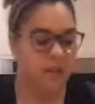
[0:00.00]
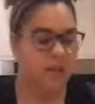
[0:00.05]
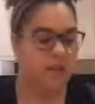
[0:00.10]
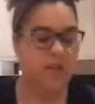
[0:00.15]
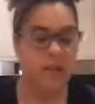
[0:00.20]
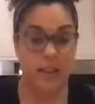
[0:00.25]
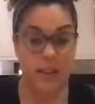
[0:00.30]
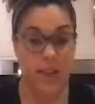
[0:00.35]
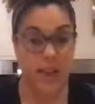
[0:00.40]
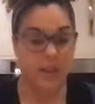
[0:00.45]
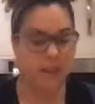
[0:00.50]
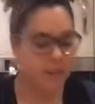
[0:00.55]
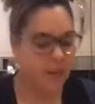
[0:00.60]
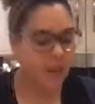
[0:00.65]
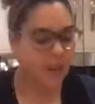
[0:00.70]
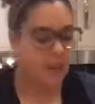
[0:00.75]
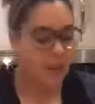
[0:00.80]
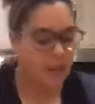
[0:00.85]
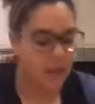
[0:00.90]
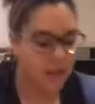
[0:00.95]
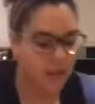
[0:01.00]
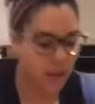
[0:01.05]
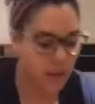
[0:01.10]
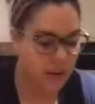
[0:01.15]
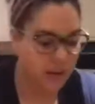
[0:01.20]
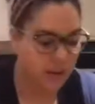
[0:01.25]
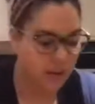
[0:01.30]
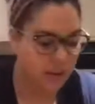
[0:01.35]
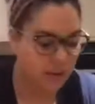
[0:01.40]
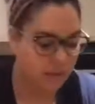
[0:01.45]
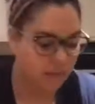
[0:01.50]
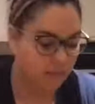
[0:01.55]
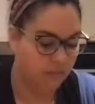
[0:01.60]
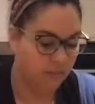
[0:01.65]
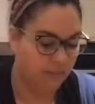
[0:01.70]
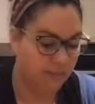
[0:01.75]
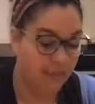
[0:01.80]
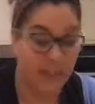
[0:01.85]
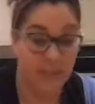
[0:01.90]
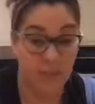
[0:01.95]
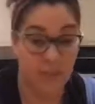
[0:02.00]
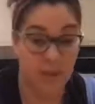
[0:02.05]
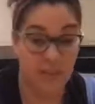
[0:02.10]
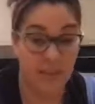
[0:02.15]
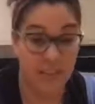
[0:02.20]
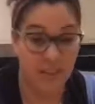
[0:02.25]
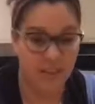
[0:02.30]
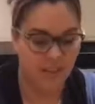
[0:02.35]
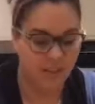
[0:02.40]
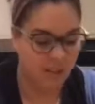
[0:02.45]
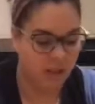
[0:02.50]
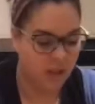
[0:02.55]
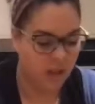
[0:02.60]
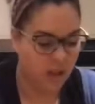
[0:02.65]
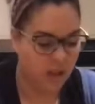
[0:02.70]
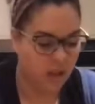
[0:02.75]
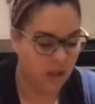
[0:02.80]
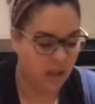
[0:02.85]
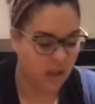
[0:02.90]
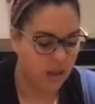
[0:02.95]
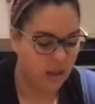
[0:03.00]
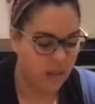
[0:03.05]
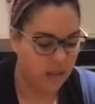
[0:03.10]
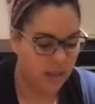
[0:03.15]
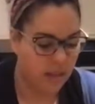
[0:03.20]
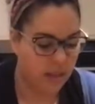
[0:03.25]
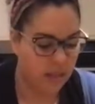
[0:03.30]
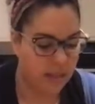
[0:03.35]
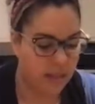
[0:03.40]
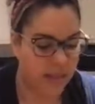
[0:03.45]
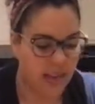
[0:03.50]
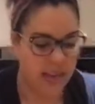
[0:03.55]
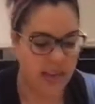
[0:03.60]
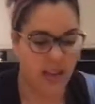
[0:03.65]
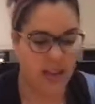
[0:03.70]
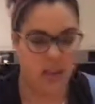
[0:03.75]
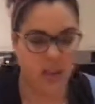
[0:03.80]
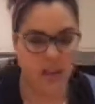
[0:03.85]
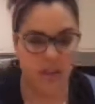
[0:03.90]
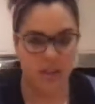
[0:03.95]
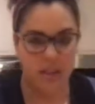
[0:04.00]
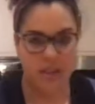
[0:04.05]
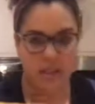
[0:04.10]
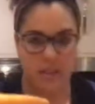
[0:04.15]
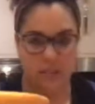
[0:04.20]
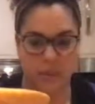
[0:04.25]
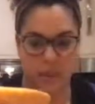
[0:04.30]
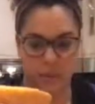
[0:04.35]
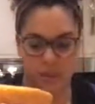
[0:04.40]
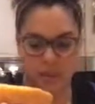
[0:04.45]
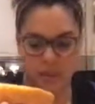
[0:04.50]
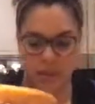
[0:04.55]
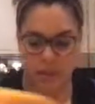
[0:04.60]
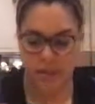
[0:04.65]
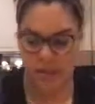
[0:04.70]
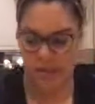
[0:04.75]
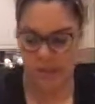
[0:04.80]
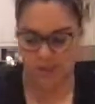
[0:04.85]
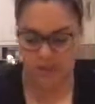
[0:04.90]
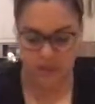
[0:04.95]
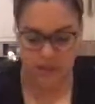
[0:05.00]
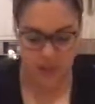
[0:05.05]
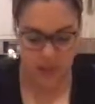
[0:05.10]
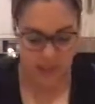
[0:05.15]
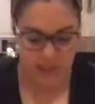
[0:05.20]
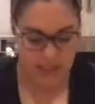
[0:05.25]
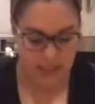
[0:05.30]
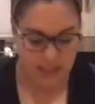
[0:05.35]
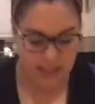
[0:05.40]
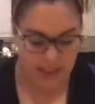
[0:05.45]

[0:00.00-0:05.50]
Yeah, so that's what I've done. So I'm gonna get my cake. So I'm gonna do this one first.